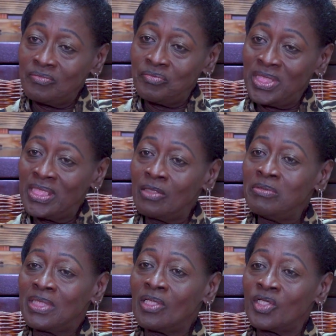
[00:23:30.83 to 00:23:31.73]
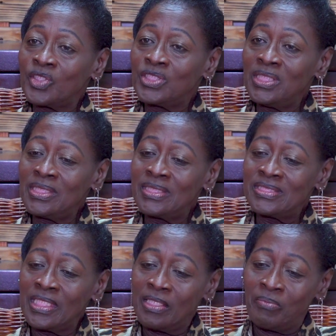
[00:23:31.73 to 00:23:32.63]
be now because she
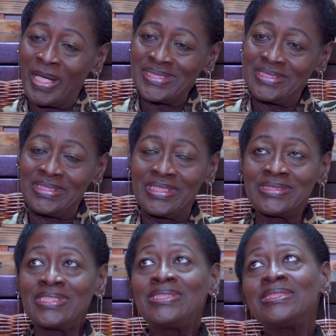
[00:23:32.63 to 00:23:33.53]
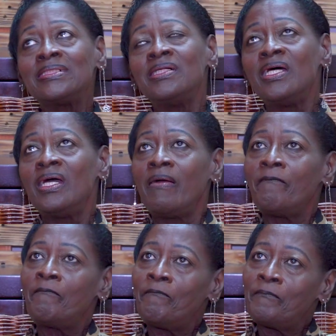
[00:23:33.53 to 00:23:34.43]
is incapacitated.
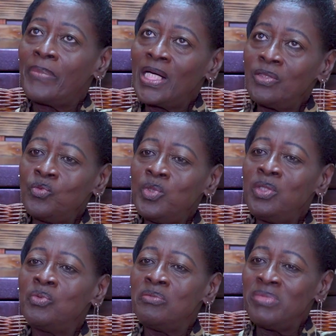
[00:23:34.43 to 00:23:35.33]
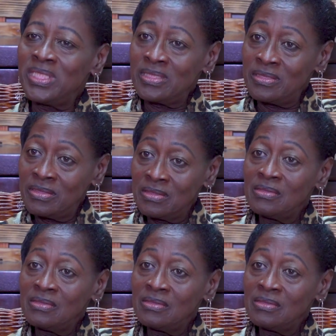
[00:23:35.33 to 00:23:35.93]
But we remain,